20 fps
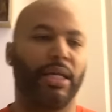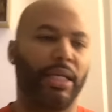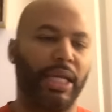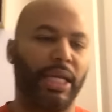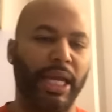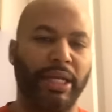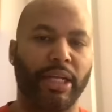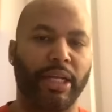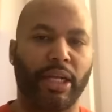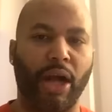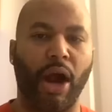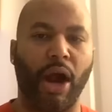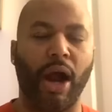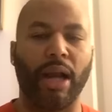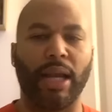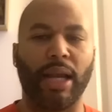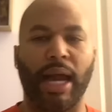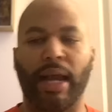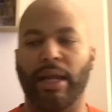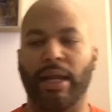get the car
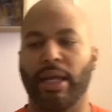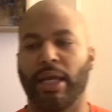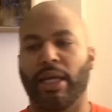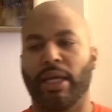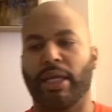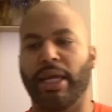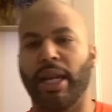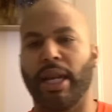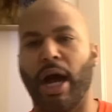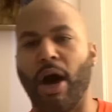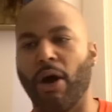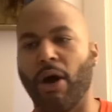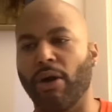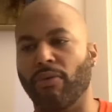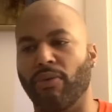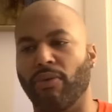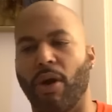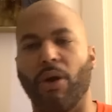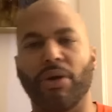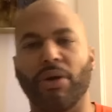aligned, get all the
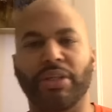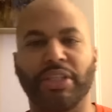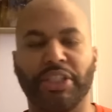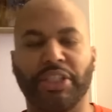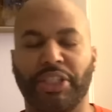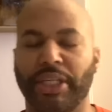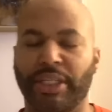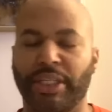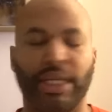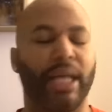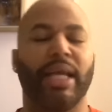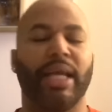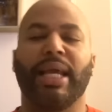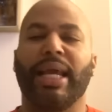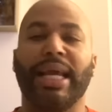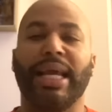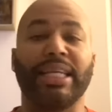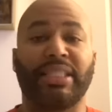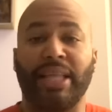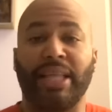rotors and shit,
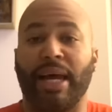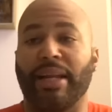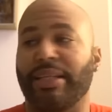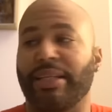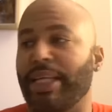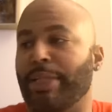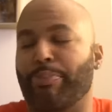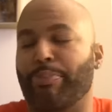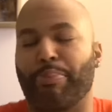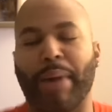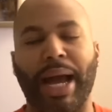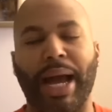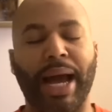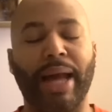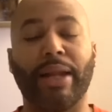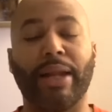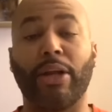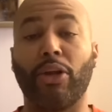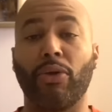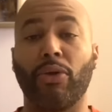instead of just
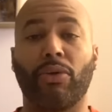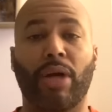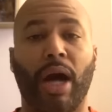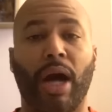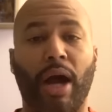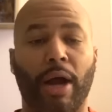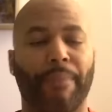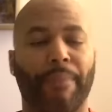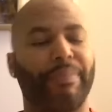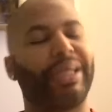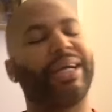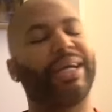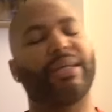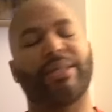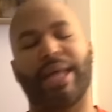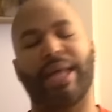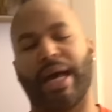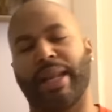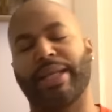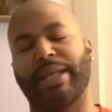buying a new car, because
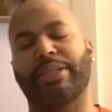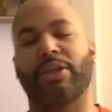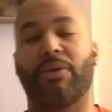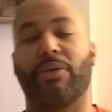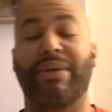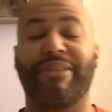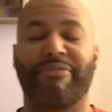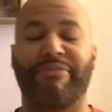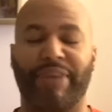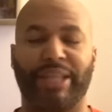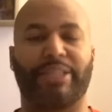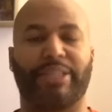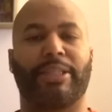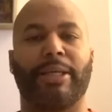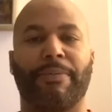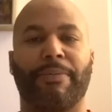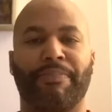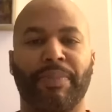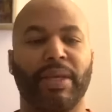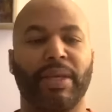now they so invested.